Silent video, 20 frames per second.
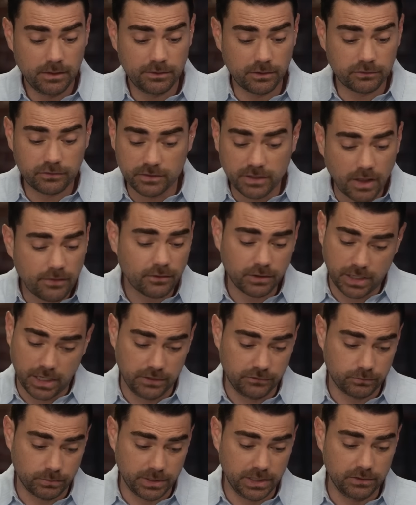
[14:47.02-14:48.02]
There's another
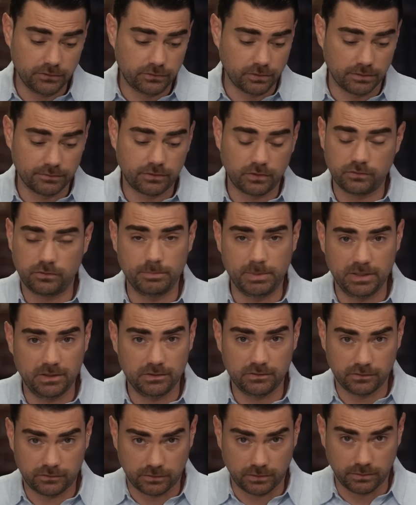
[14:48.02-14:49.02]
case where he deserved to be
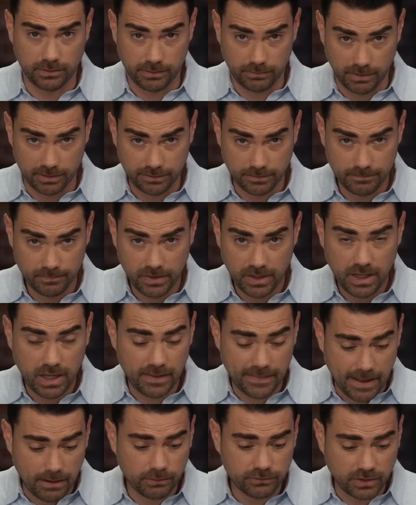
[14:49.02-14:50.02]
disagreed with,
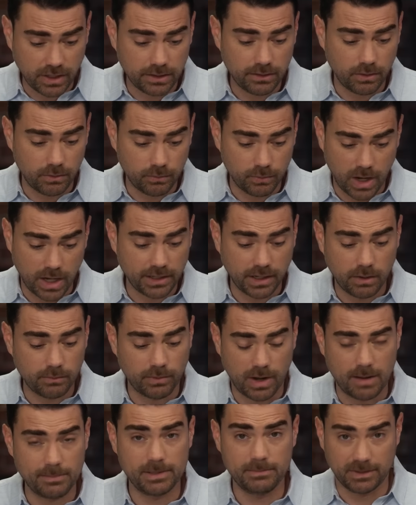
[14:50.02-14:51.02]
and that was on Ronna
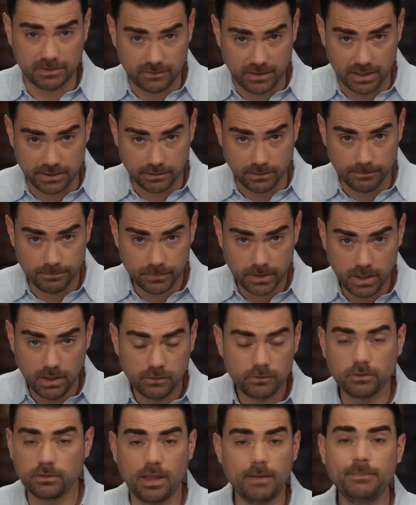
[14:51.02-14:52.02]
Romney McDaniel.
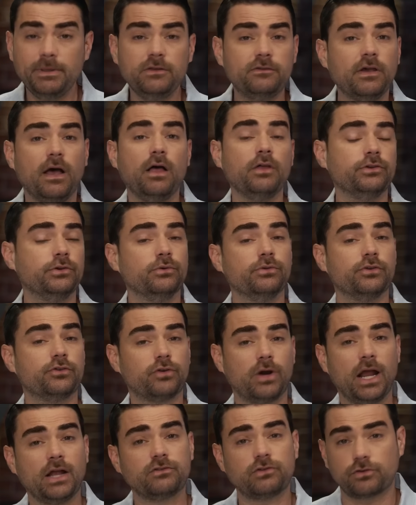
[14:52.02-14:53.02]
So let me tell you the
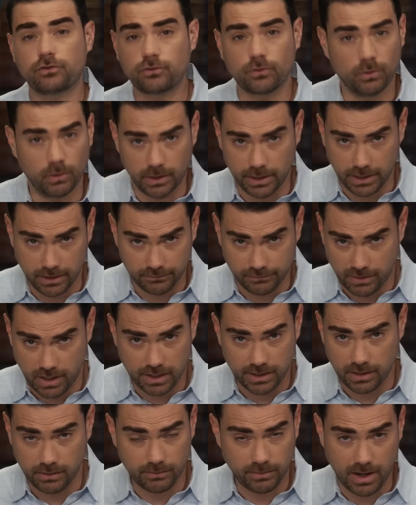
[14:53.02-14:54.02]
tragic story of
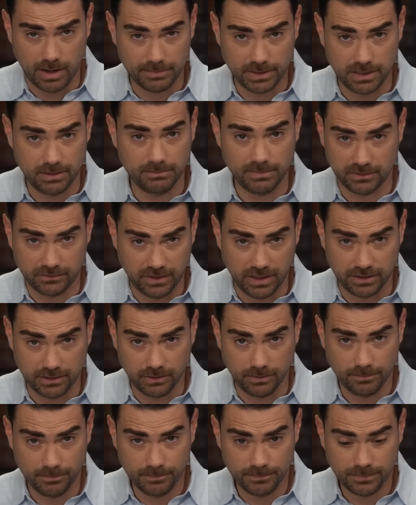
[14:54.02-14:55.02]
Ronna Romney
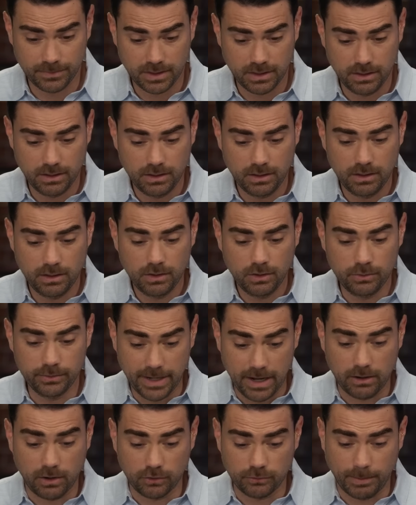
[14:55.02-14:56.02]
McDaniel, who
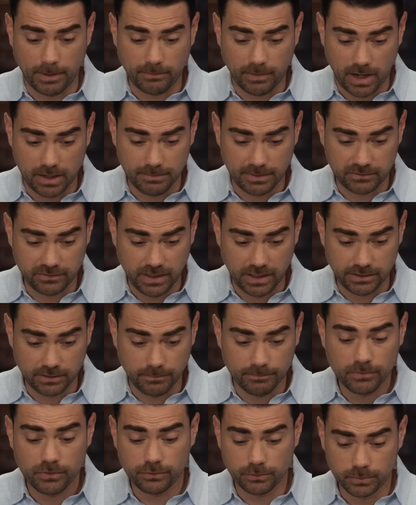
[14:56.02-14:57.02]
now goes by Ronna
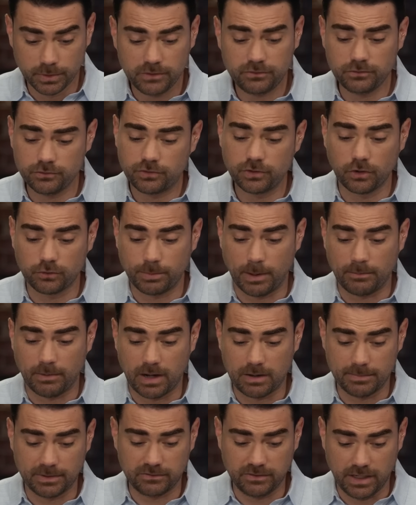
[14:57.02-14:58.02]
McDaniel. The reason she goes by
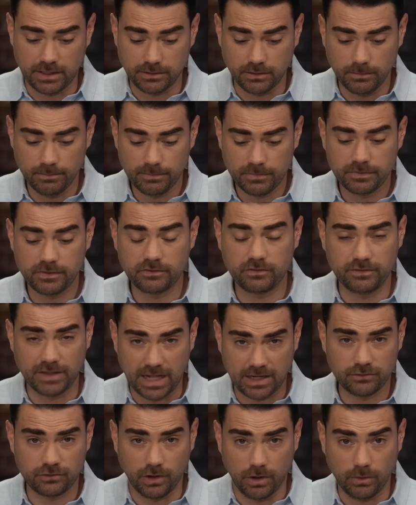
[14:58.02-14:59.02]
Ronna McDaniel, this is
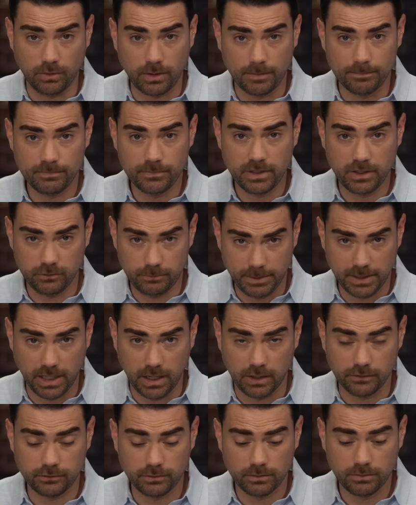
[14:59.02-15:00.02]
not a joke, is
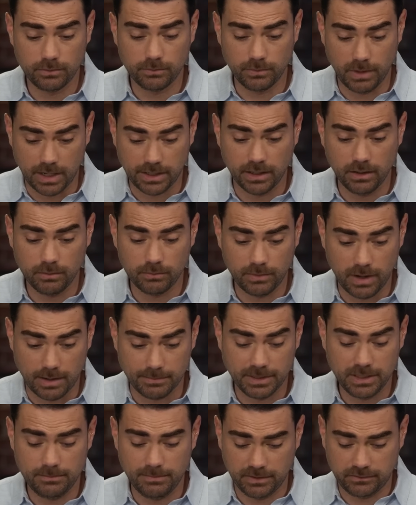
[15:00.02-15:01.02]
because Ronna
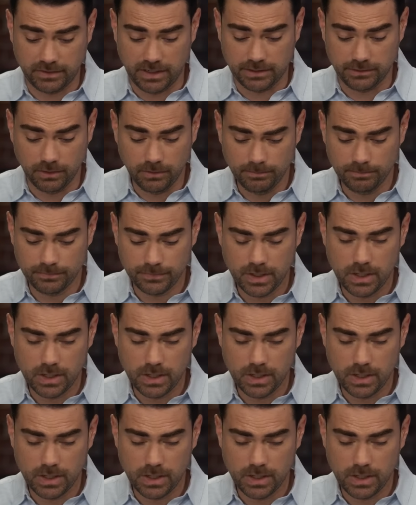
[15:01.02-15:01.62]
Romney McDaniel,